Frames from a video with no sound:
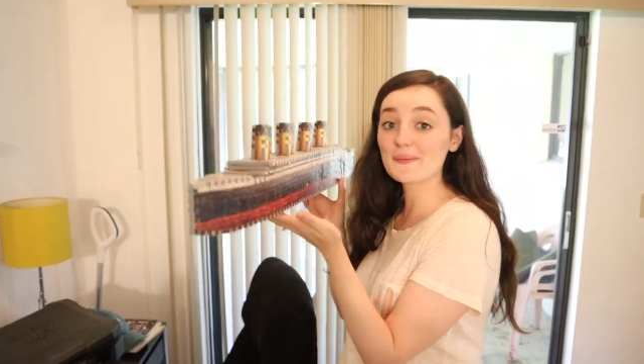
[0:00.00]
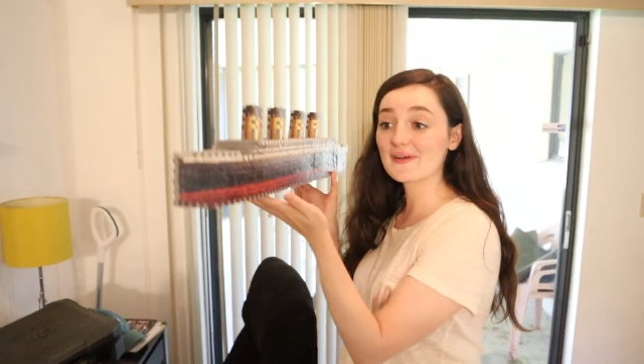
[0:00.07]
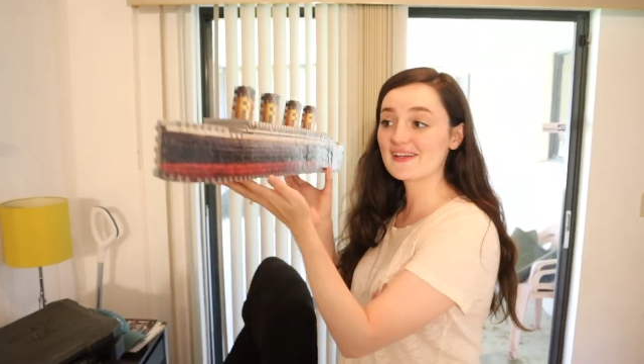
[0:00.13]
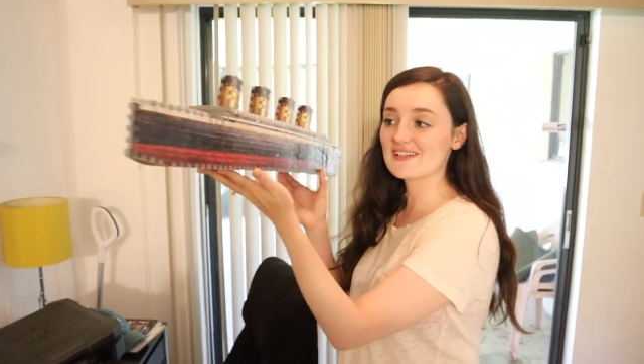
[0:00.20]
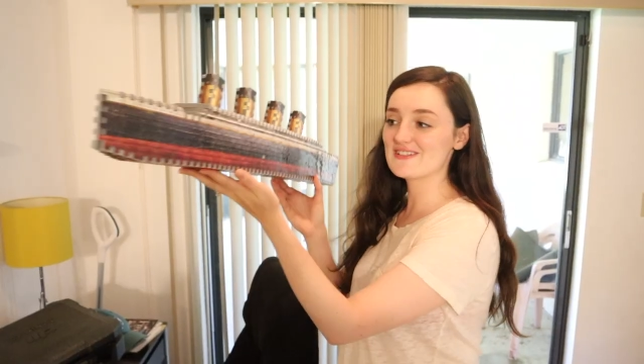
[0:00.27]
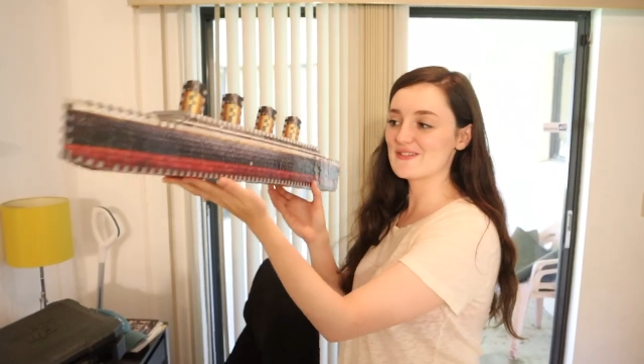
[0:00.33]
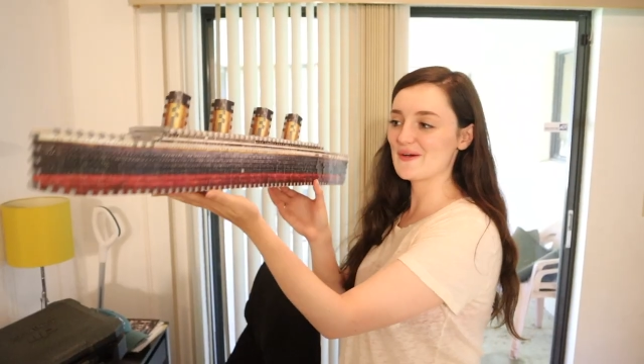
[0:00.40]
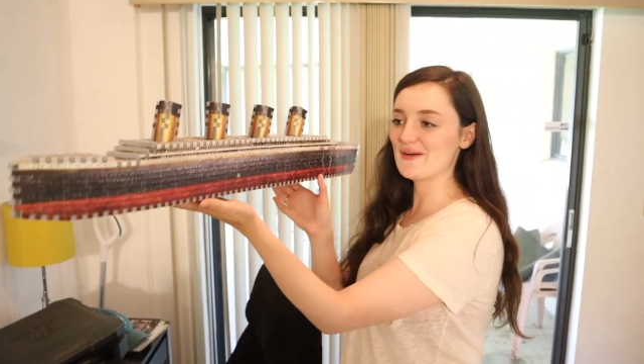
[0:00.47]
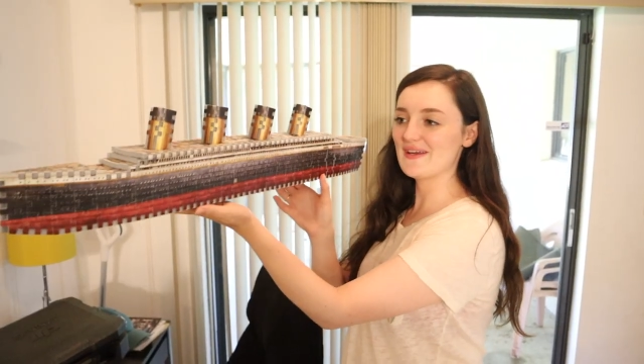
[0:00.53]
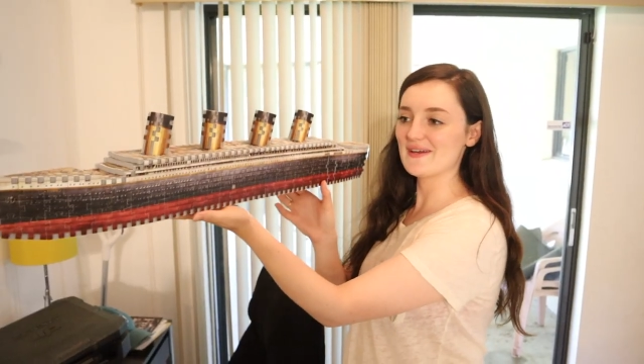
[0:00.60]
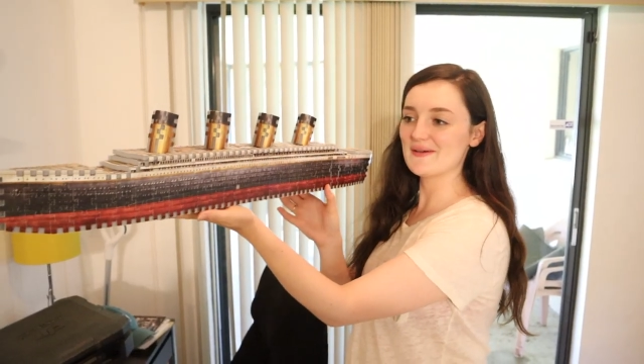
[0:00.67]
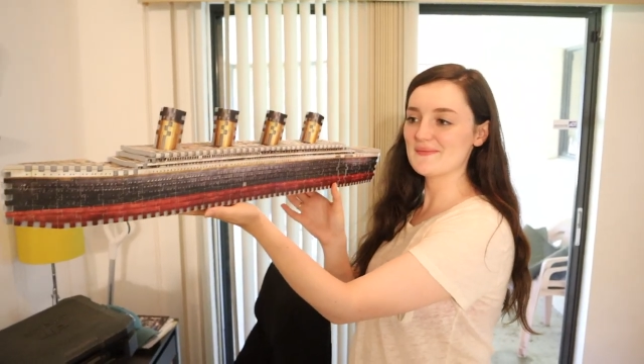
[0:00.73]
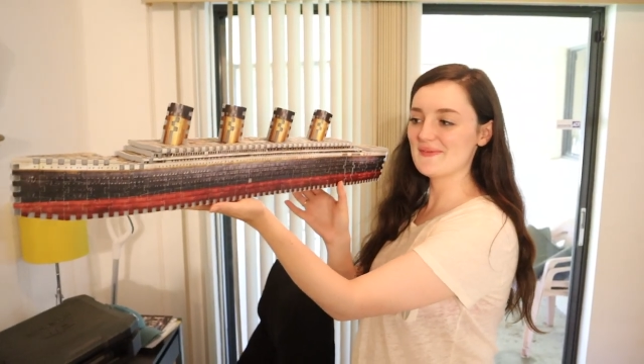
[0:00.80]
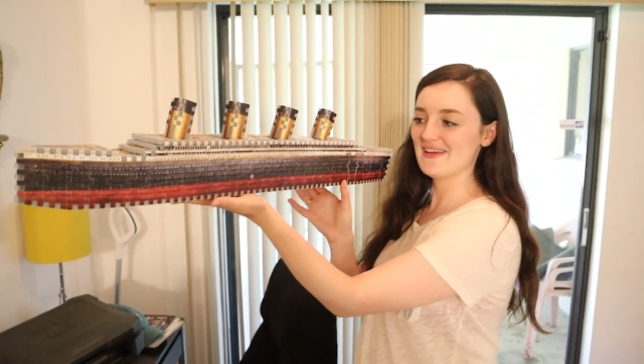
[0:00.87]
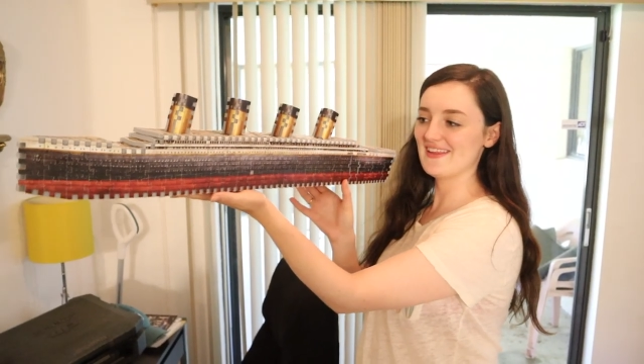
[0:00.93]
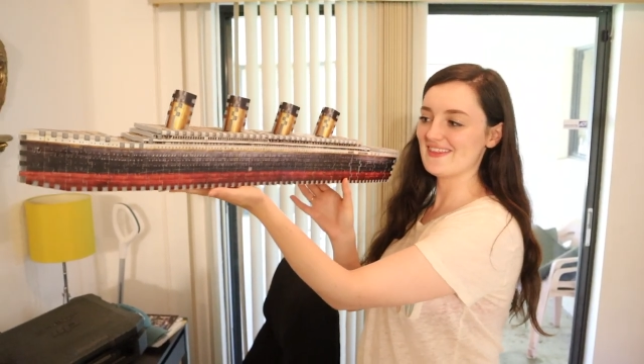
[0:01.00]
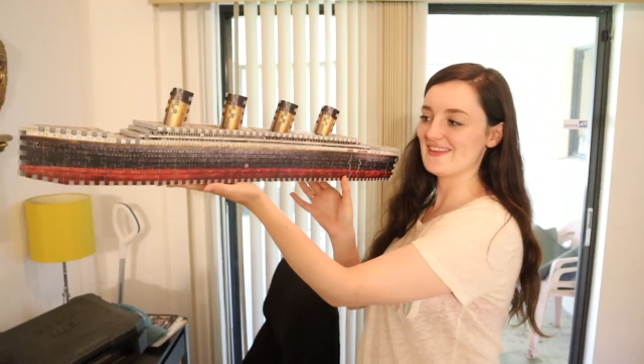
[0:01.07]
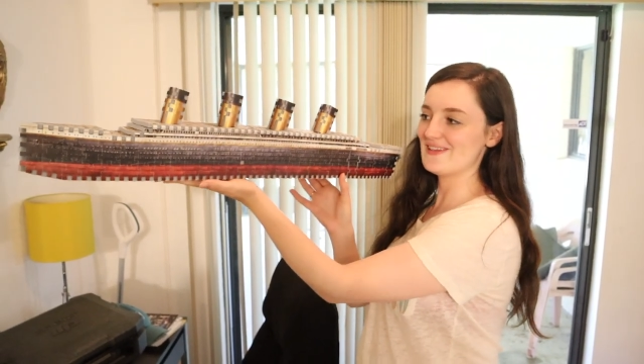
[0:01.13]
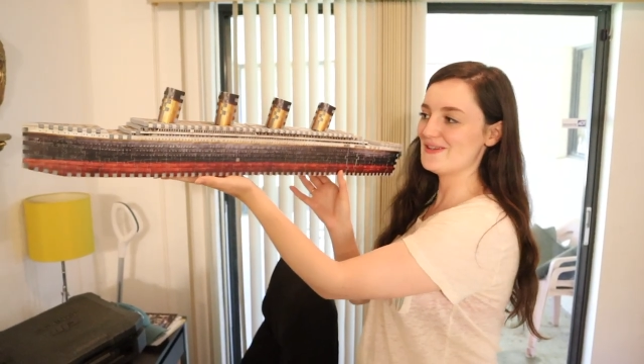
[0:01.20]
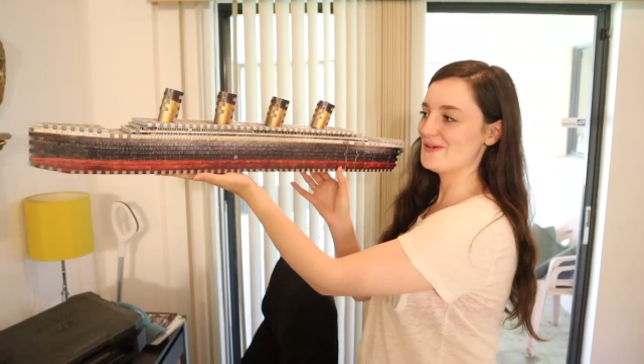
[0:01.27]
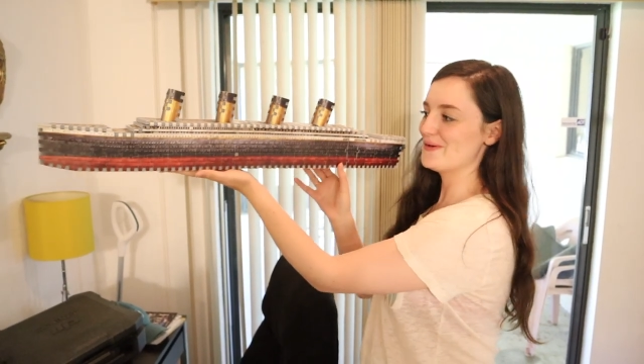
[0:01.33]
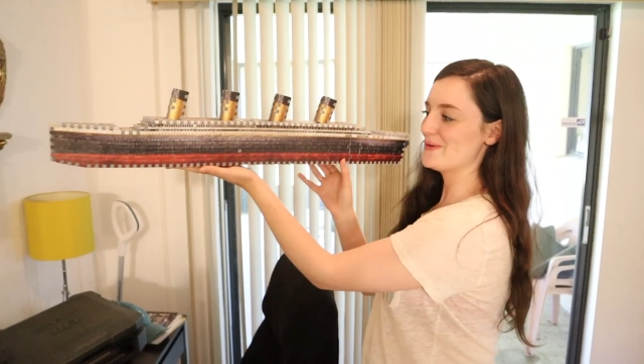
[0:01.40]
we're gonna show him the
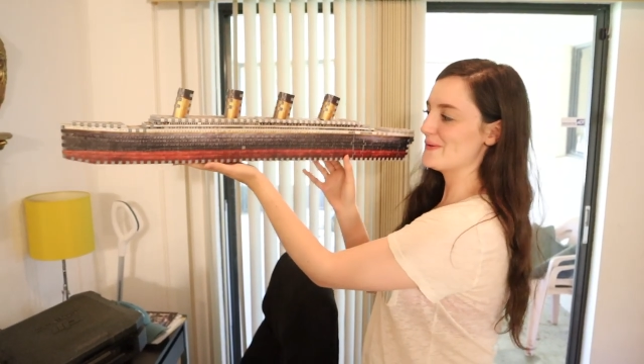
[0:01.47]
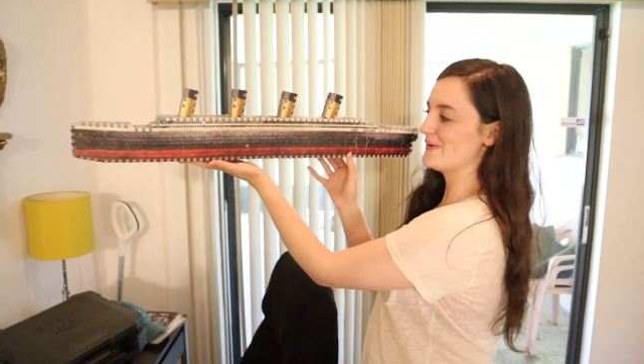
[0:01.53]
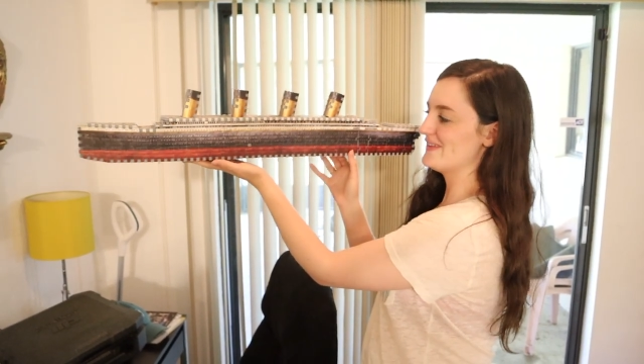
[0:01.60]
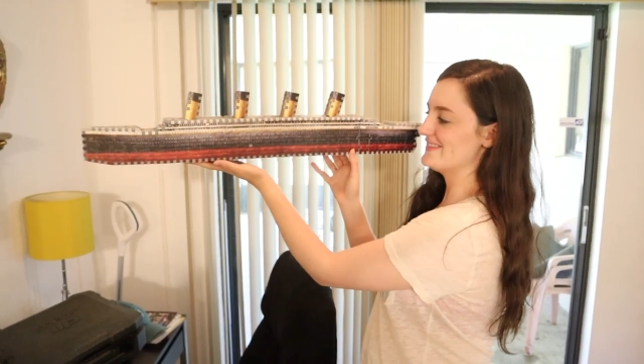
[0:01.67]
new